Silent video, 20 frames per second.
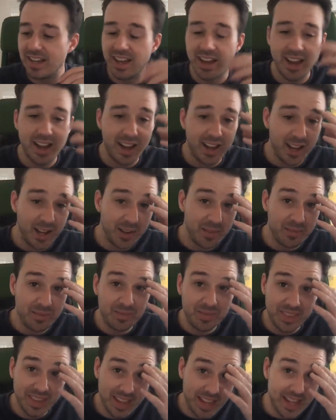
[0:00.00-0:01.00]

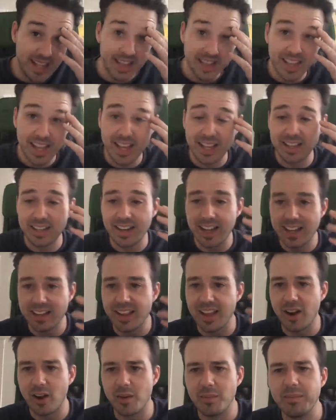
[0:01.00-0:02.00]
And then
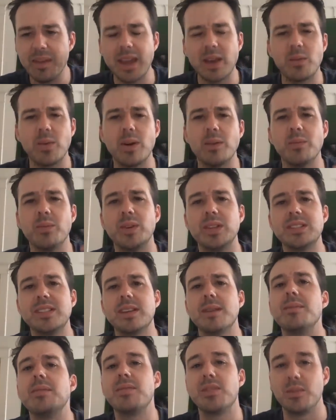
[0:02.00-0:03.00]
I'll make one with
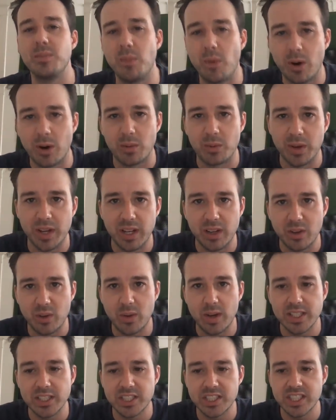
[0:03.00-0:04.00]
some of the more real
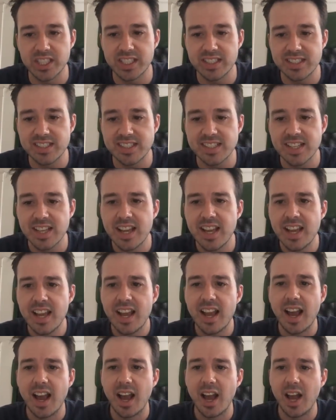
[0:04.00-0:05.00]
questions,
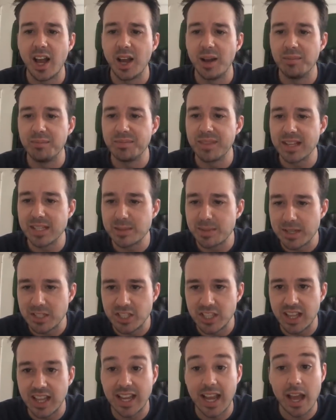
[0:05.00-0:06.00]

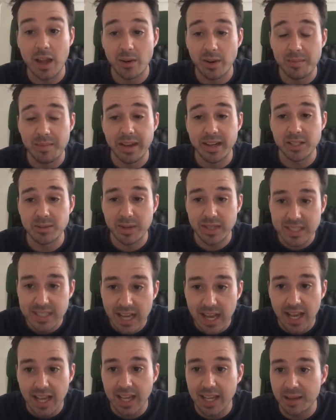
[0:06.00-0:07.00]
especially like how do I manage my
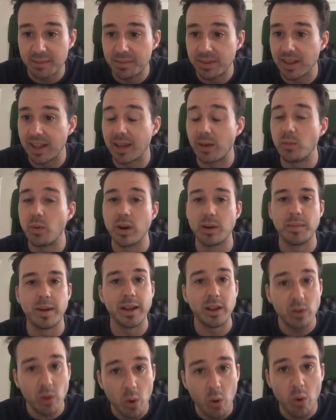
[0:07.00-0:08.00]
time and like what are
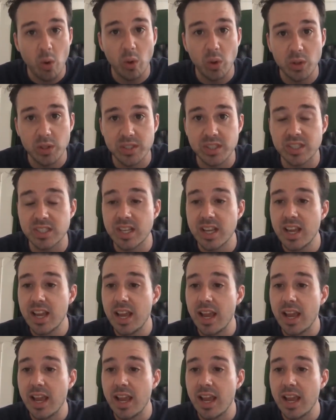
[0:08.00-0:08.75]
my goals?